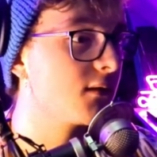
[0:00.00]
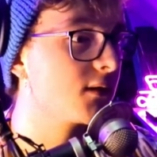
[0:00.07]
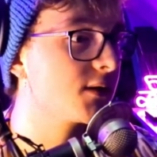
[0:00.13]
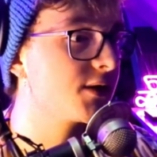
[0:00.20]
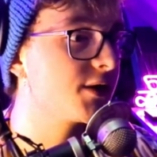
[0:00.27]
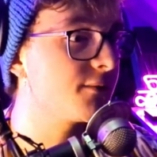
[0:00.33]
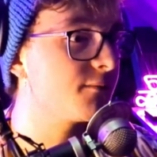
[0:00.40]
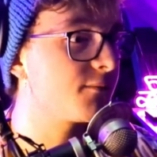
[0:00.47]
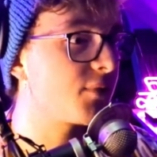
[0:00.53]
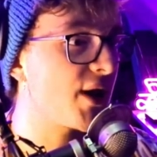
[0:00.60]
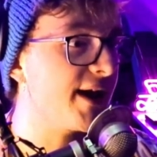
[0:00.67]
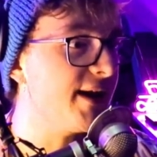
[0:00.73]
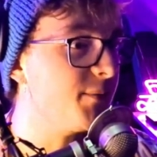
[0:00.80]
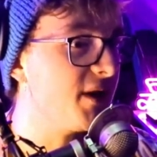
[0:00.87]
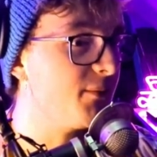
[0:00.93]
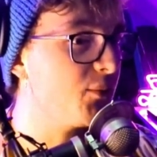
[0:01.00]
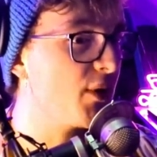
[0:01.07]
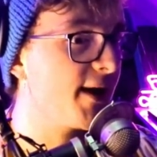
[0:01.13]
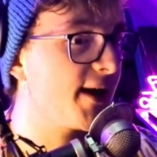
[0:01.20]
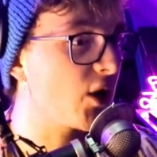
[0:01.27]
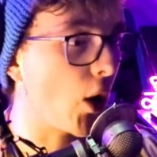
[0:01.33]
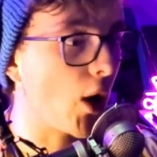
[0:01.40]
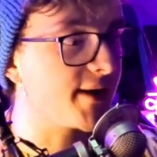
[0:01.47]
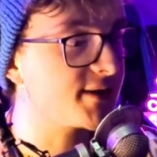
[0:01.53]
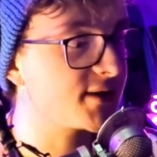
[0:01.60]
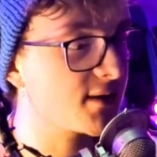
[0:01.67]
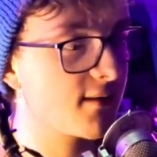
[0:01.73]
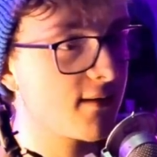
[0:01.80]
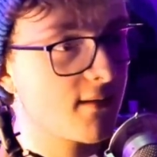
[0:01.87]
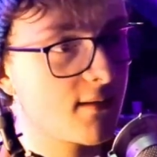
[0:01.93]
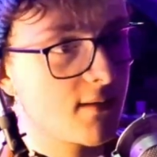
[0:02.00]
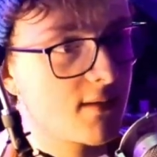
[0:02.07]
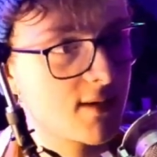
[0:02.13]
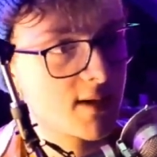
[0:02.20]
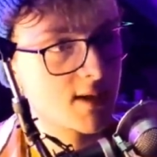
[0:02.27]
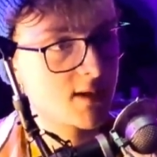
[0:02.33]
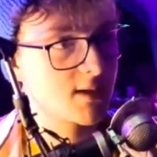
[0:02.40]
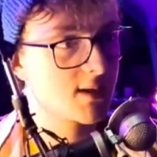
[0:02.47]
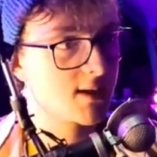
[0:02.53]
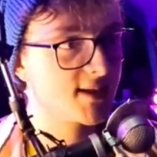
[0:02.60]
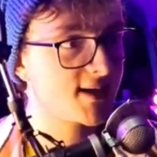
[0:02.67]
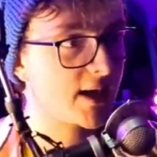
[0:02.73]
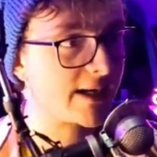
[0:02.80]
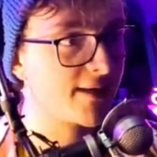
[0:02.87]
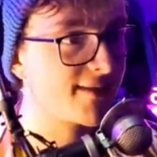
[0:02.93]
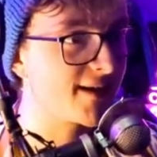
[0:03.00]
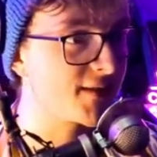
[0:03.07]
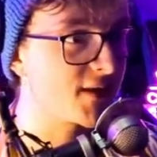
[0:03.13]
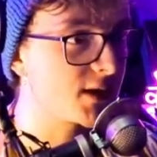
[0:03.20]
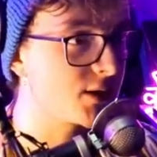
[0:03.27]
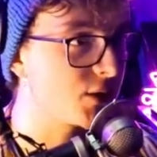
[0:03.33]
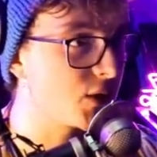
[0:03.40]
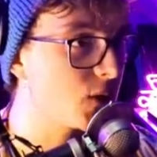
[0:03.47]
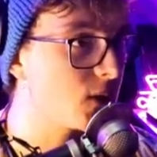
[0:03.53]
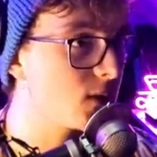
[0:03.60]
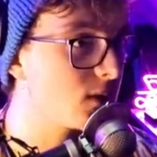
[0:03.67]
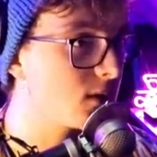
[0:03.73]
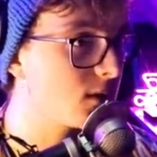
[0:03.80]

Can blind people hear light? Is that like a thing they can do?